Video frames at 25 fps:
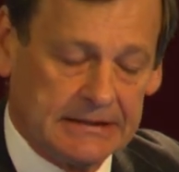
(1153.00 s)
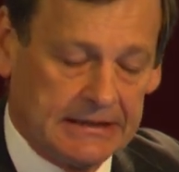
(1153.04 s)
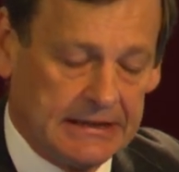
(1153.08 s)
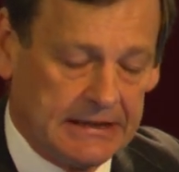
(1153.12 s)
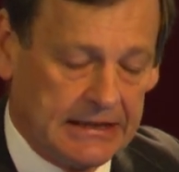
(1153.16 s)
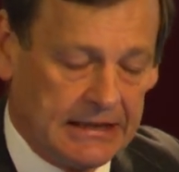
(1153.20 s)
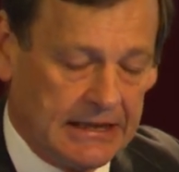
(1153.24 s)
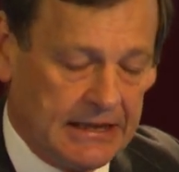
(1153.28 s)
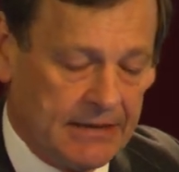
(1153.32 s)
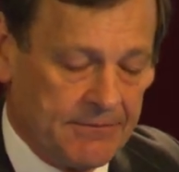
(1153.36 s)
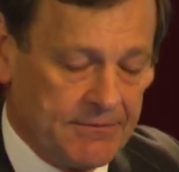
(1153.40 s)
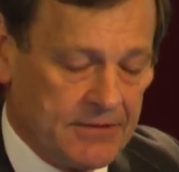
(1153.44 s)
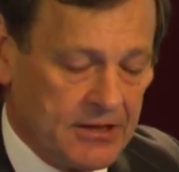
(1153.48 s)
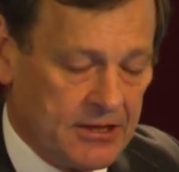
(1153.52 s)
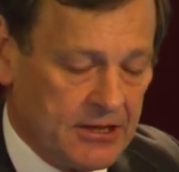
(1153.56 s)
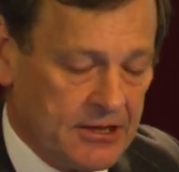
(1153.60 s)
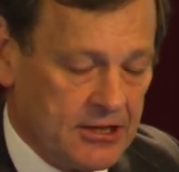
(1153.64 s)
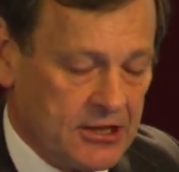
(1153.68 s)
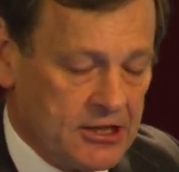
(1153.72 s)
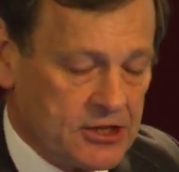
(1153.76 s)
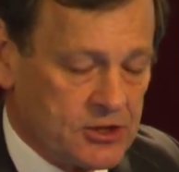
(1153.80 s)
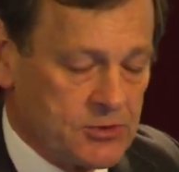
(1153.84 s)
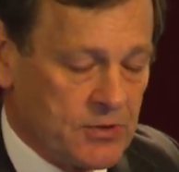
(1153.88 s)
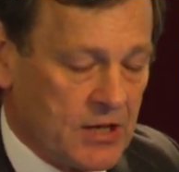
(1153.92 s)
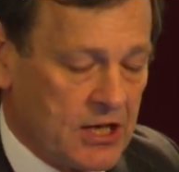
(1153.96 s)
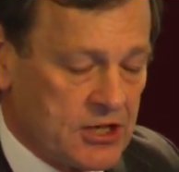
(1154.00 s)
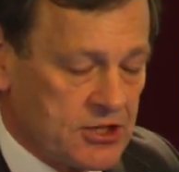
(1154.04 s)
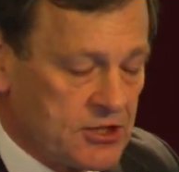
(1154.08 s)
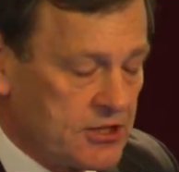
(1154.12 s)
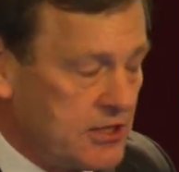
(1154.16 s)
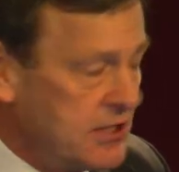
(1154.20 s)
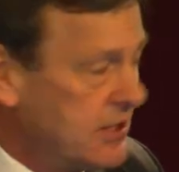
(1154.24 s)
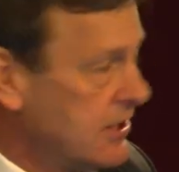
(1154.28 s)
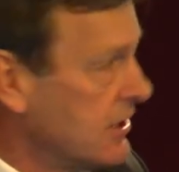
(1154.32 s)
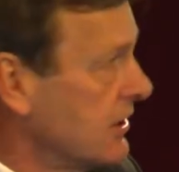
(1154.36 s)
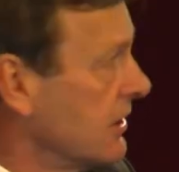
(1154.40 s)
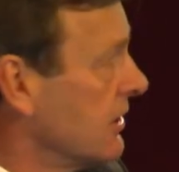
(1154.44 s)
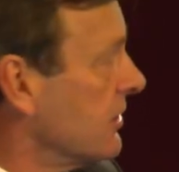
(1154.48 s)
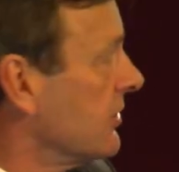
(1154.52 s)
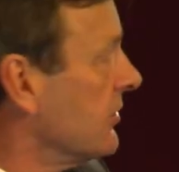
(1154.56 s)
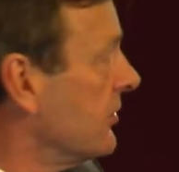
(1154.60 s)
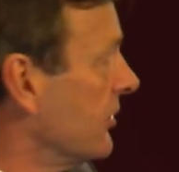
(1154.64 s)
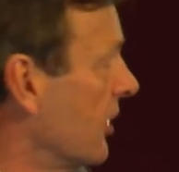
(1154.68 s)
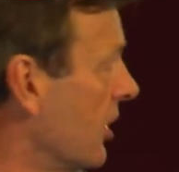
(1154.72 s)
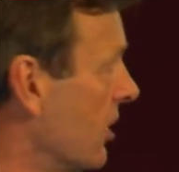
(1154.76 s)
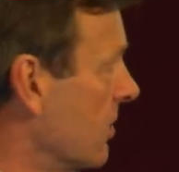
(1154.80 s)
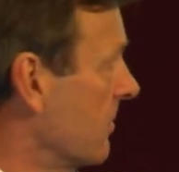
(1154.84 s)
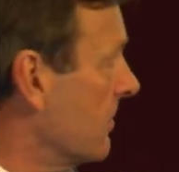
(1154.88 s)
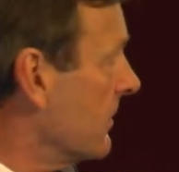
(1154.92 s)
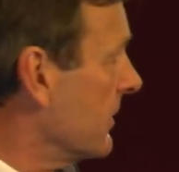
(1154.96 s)
So actually,
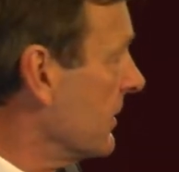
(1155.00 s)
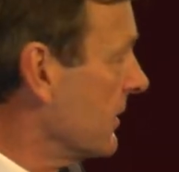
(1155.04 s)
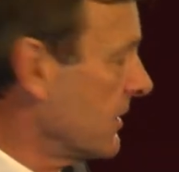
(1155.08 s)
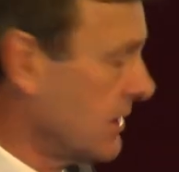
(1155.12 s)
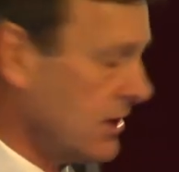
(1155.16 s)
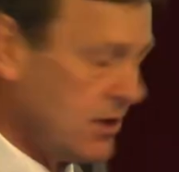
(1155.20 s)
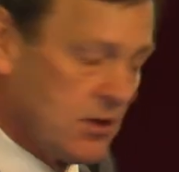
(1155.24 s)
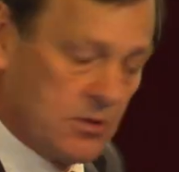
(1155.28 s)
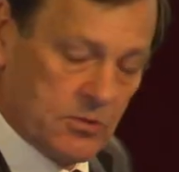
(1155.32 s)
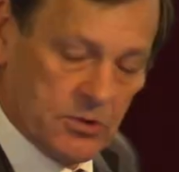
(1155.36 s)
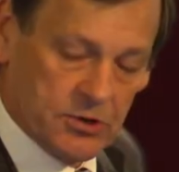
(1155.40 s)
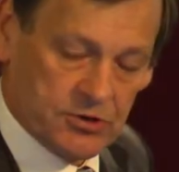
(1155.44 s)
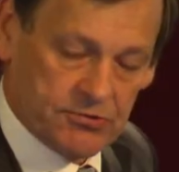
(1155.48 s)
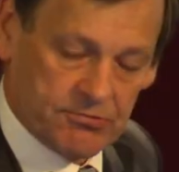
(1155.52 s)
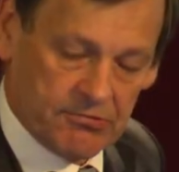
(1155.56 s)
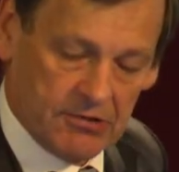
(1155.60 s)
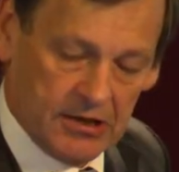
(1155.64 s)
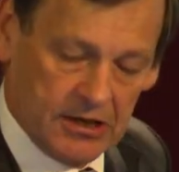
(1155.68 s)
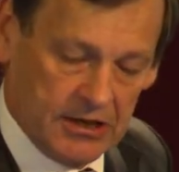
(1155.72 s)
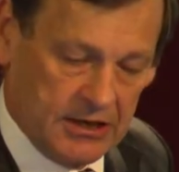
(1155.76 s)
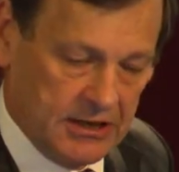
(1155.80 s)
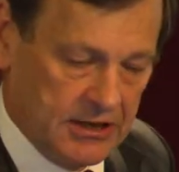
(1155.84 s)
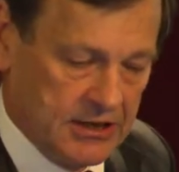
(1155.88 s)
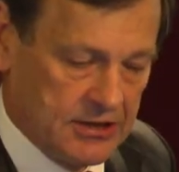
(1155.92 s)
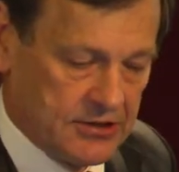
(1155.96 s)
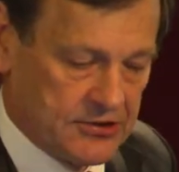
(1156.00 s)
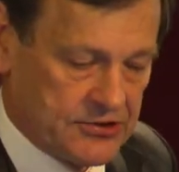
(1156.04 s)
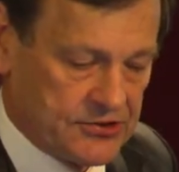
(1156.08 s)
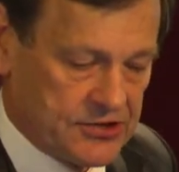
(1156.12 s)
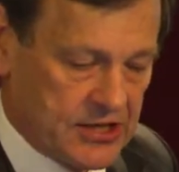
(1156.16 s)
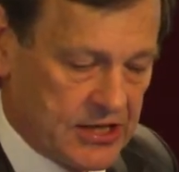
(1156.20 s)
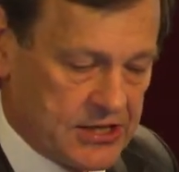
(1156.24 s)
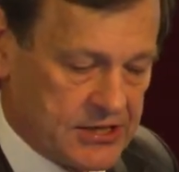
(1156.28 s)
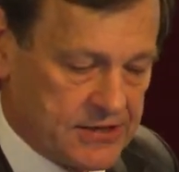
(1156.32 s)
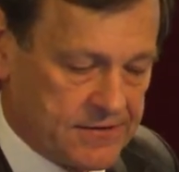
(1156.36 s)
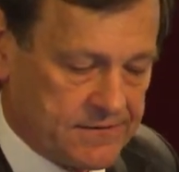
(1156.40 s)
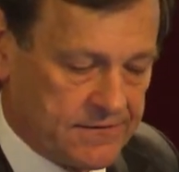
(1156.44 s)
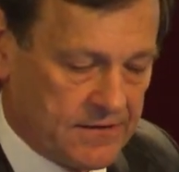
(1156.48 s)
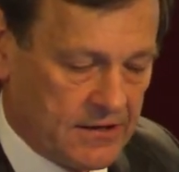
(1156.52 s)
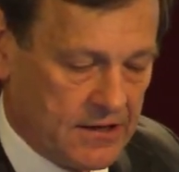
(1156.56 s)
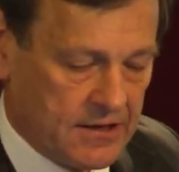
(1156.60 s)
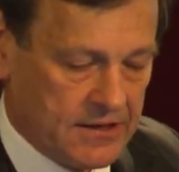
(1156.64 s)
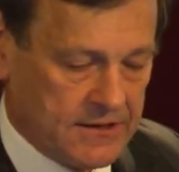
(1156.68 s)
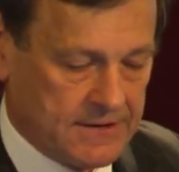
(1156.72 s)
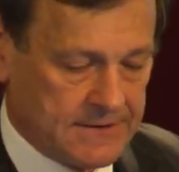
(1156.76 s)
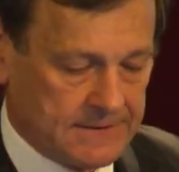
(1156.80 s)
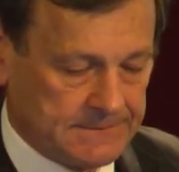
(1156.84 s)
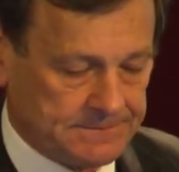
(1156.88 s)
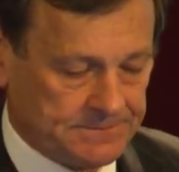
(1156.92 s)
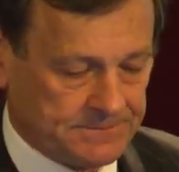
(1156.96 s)
nobody was really
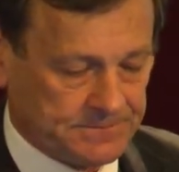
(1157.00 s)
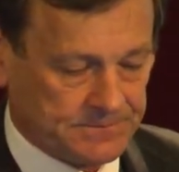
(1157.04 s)
satisfied.